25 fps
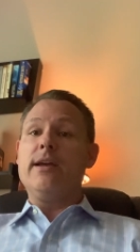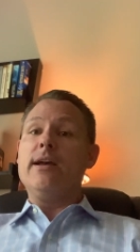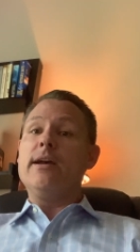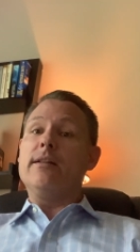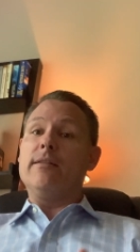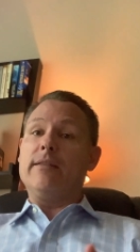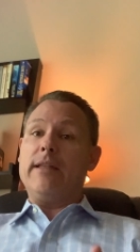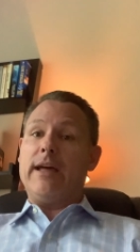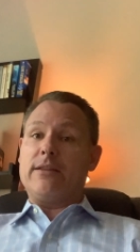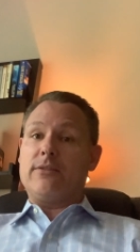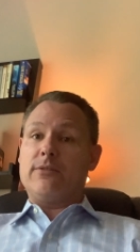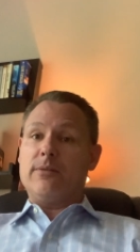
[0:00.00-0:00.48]

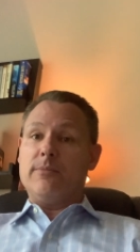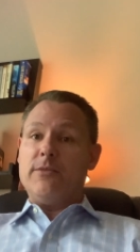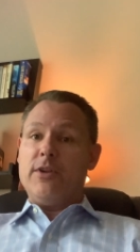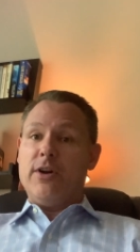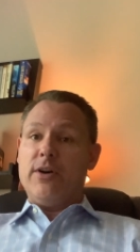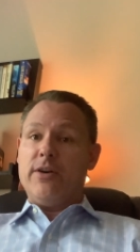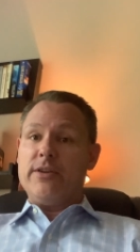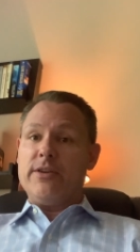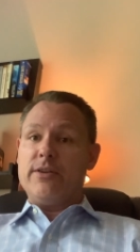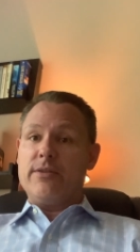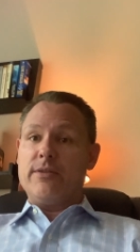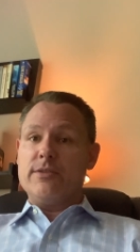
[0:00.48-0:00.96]
let them know
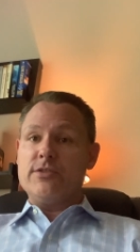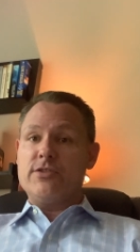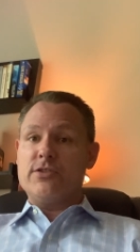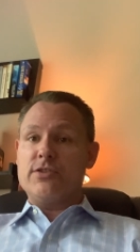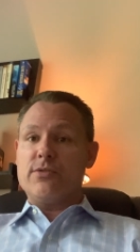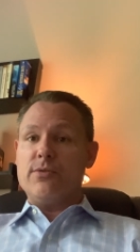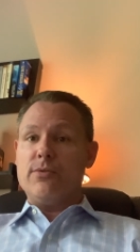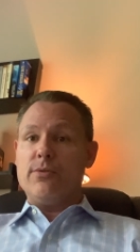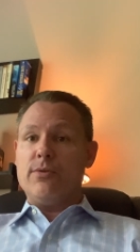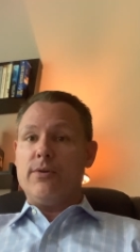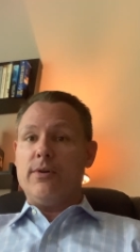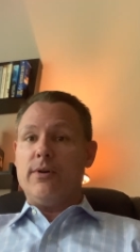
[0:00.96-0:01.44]
you're in
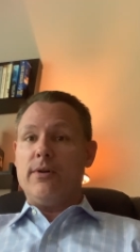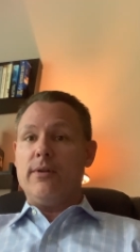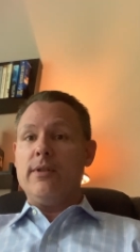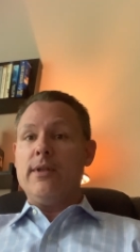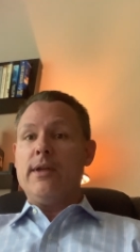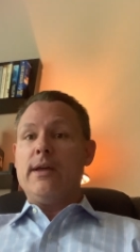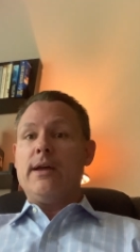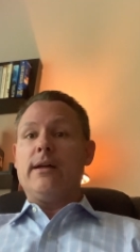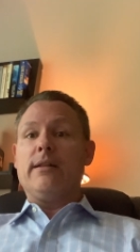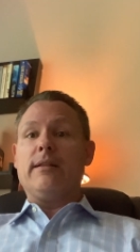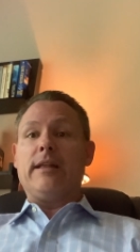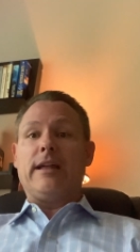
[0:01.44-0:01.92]
school,
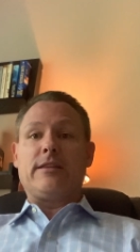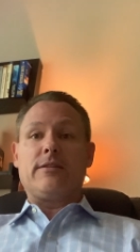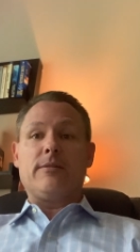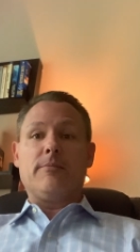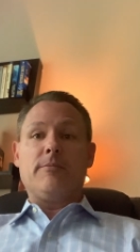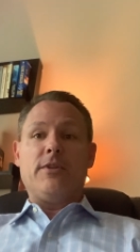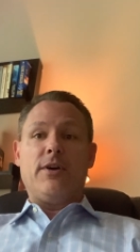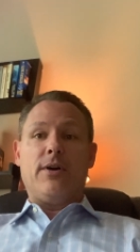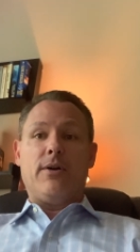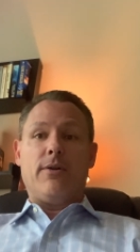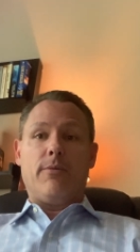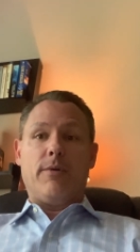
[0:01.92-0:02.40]
let them
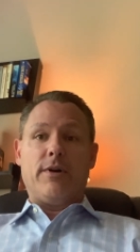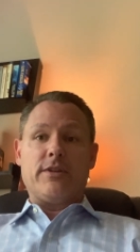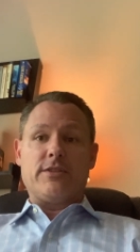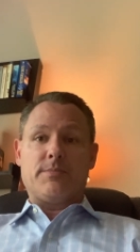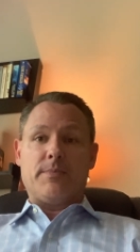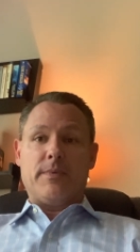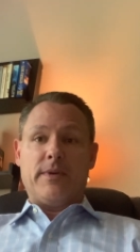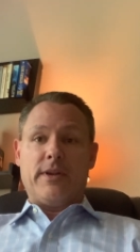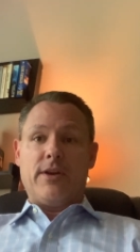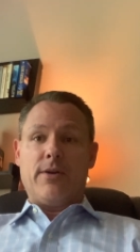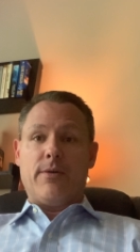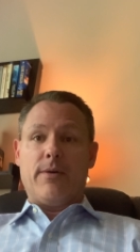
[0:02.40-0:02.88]
know what's
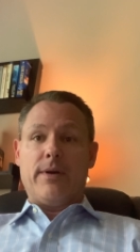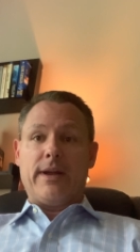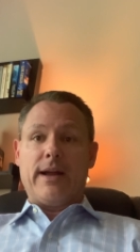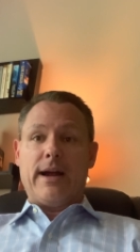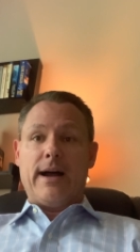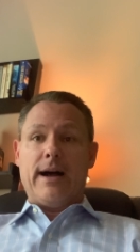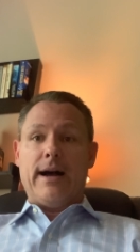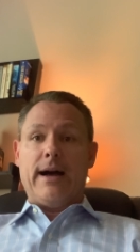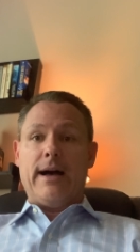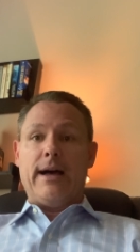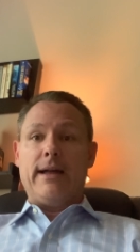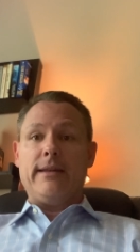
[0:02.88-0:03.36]
been going
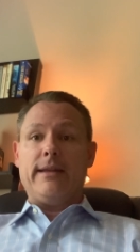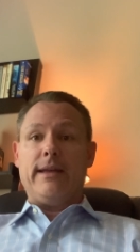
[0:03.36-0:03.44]
on,